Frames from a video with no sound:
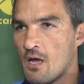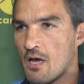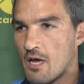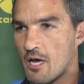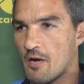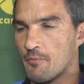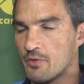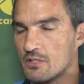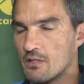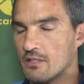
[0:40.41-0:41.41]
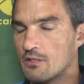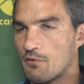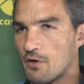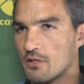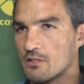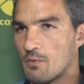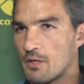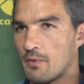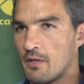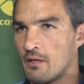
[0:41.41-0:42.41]
Um, we still need to focus on
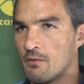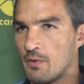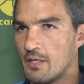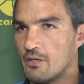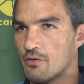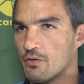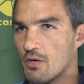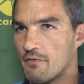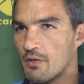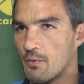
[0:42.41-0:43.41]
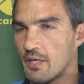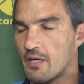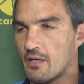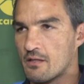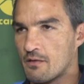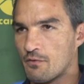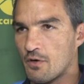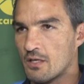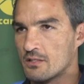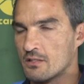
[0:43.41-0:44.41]
what we, we need to do over the weekend, and for
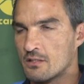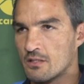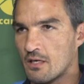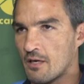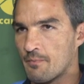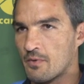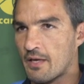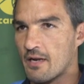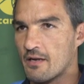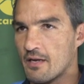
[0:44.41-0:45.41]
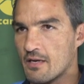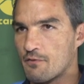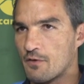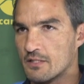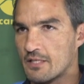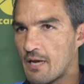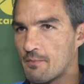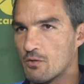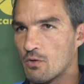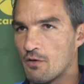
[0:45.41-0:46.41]
us, it's um, Canada that first game
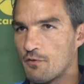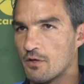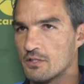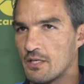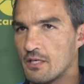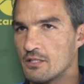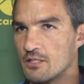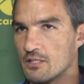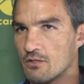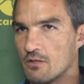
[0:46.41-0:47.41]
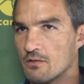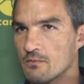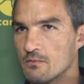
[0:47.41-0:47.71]
that all our focus and energy is on.